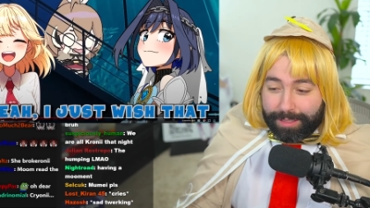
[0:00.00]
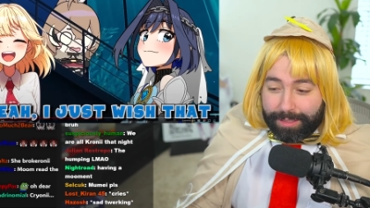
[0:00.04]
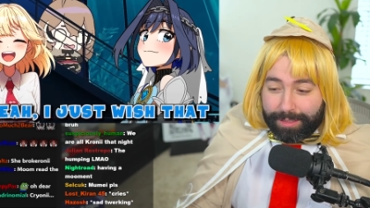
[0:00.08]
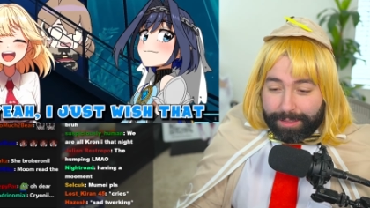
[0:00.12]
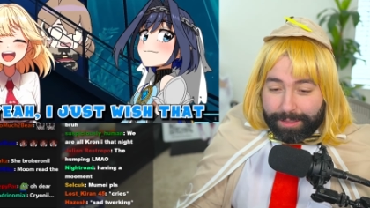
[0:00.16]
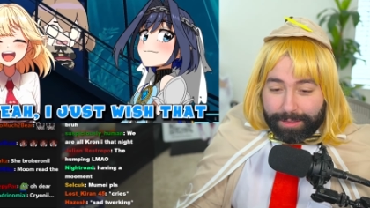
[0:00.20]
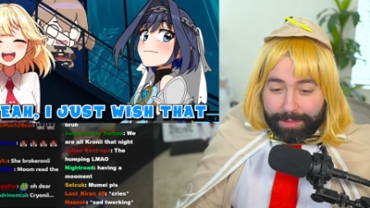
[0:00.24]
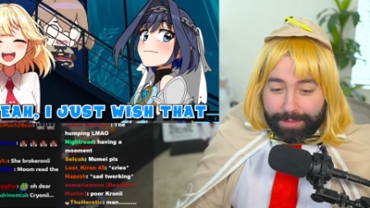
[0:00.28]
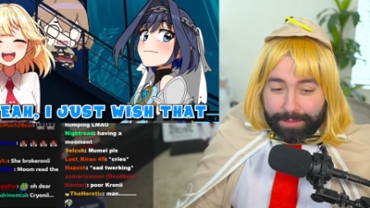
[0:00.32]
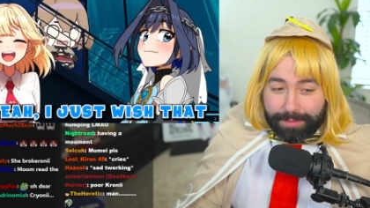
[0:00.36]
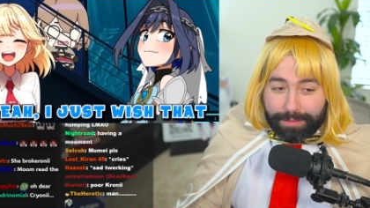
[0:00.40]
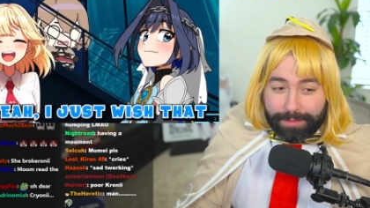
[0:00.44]

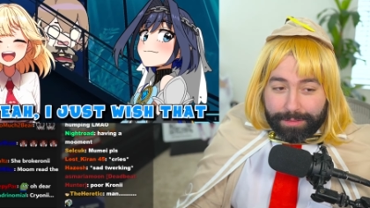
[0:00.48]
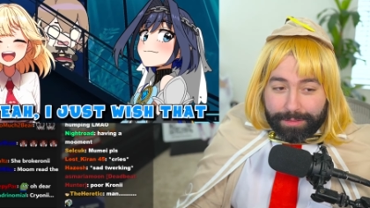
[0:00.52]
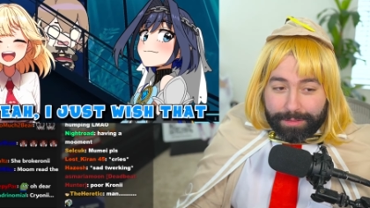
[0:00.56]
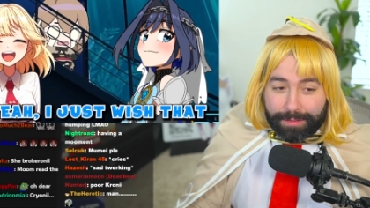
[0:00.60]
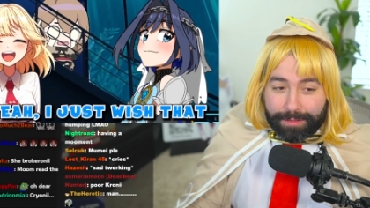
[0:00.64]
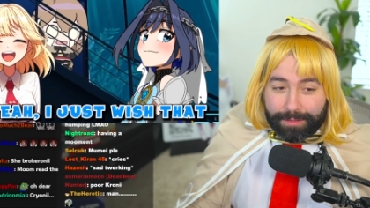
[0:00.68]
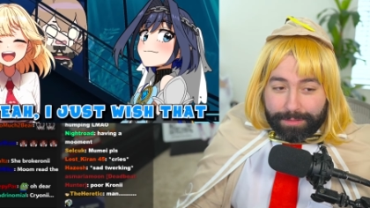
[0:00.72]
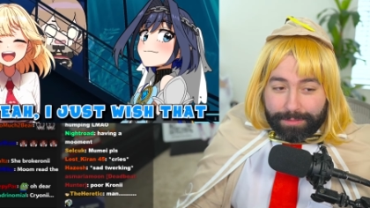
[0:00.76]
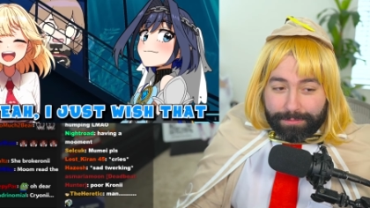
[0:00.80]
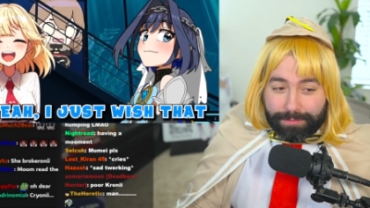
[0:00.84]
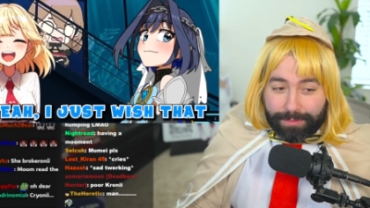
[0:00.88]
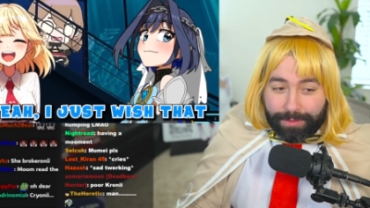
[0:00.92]

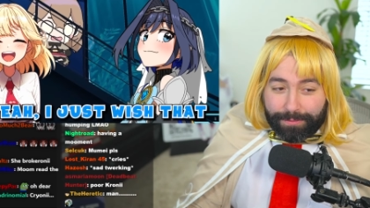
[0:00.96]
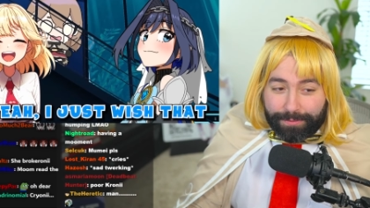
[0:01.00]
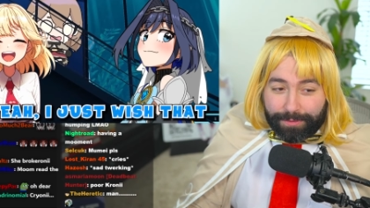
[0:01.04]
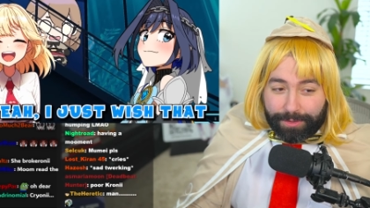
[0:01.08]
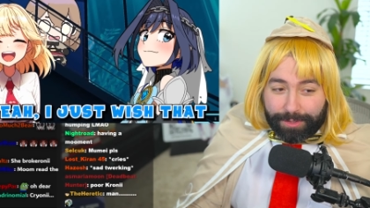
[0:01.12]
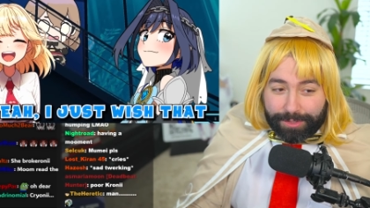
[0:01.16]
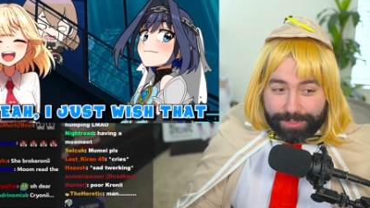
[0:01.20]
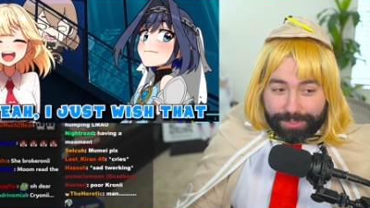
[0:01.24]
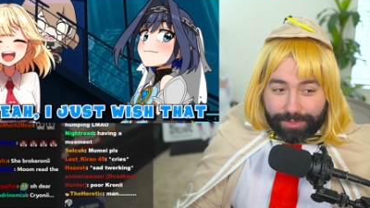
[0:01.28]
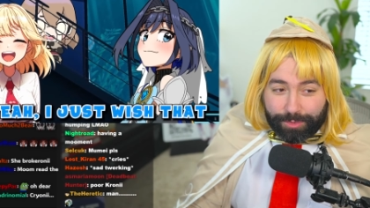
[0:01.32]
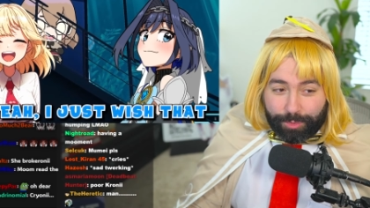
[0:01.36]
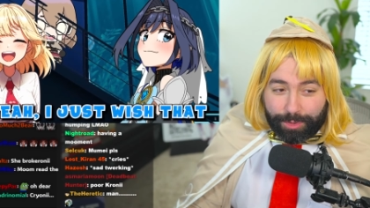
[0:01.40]
yeah, I
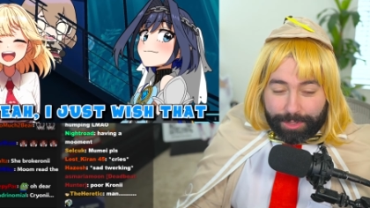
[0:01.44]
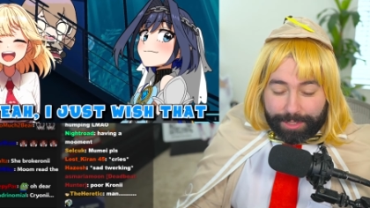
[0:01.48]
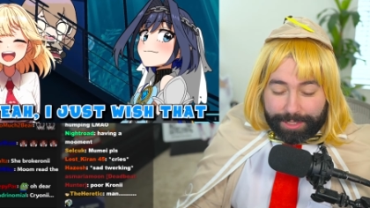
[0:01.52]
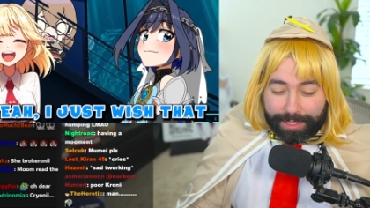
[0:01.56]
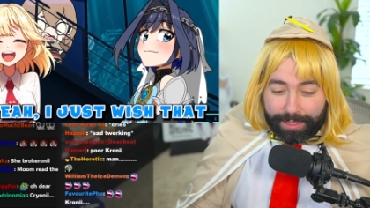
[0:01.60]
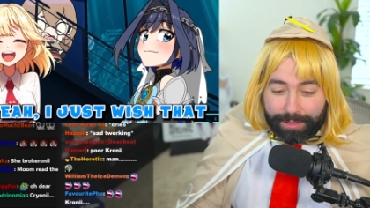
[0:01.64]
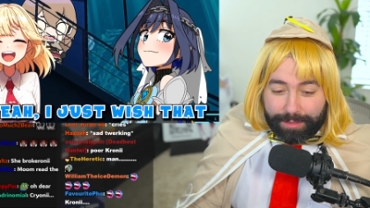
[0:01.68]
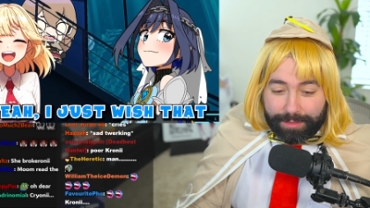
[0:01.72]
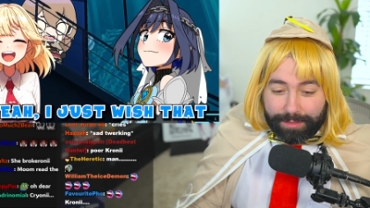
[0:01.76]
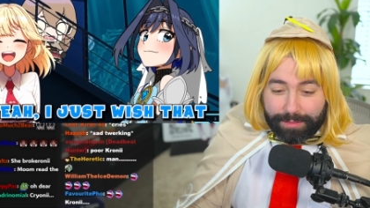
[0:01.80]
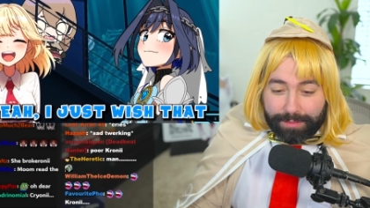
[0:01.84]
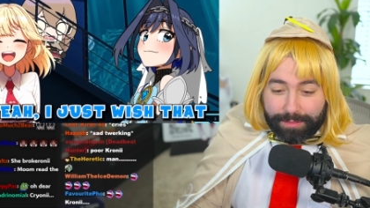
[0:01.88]
Reverse just
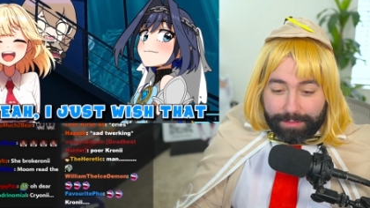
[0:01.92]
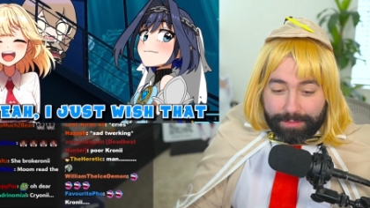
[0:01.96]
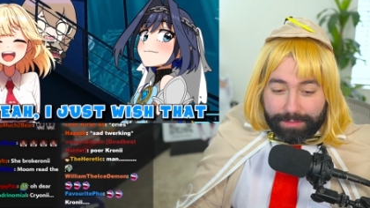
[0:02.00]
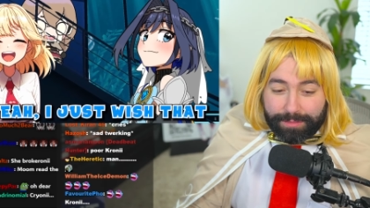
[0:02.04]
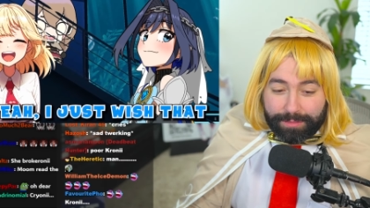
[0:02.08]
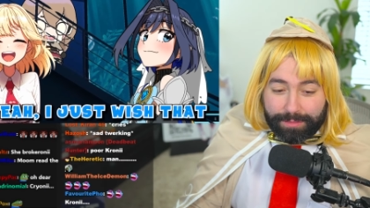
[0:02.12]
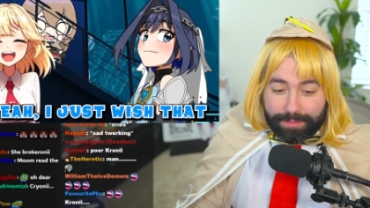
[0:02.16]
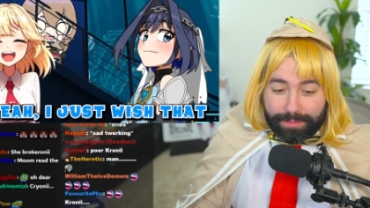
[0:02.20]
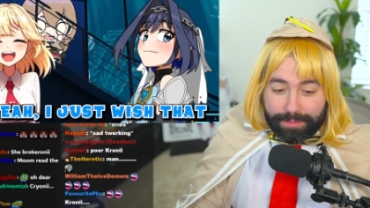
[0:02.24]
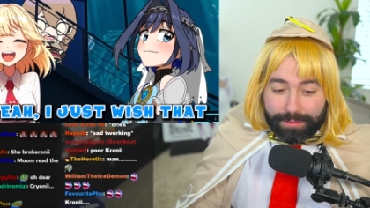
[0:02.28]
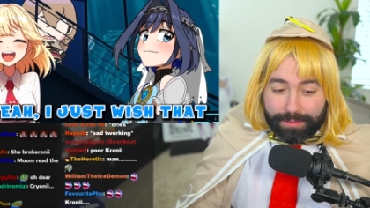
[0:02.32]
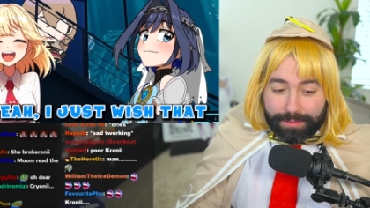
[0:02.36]
twerking.
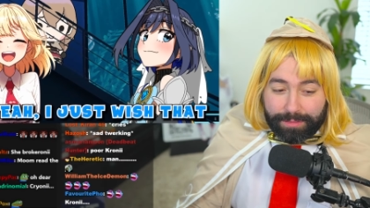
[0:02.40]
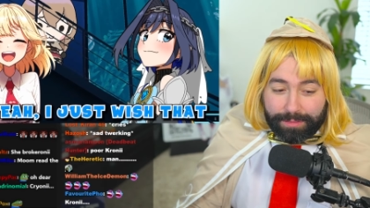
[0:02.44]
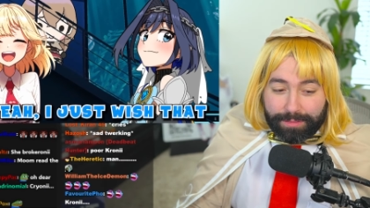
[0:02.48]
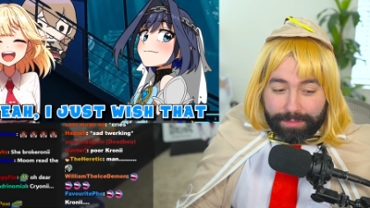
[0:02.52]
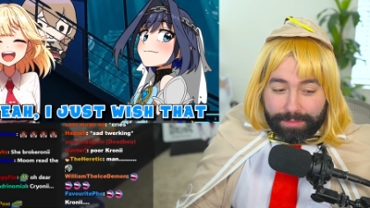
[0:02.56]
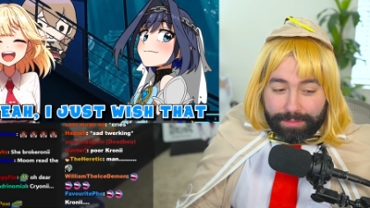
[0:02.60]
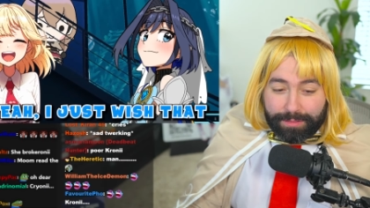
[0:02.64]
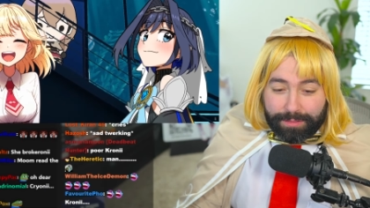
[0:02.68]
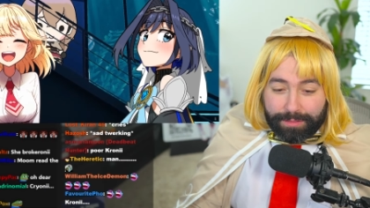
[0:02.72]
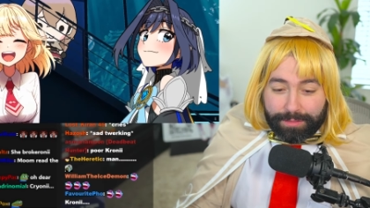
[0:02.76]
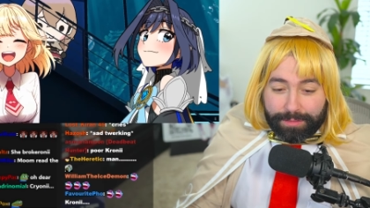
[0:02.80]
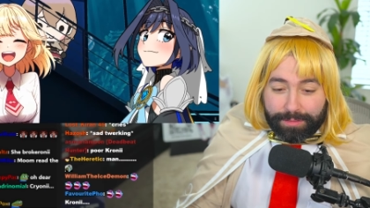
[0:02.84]
wish
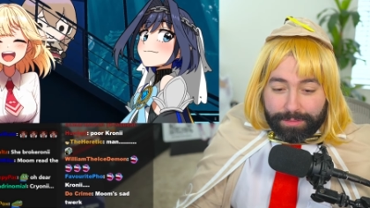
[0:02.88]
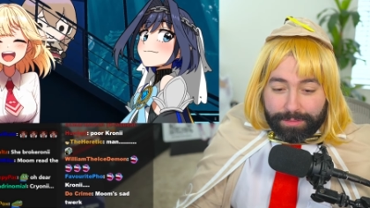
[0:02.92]
that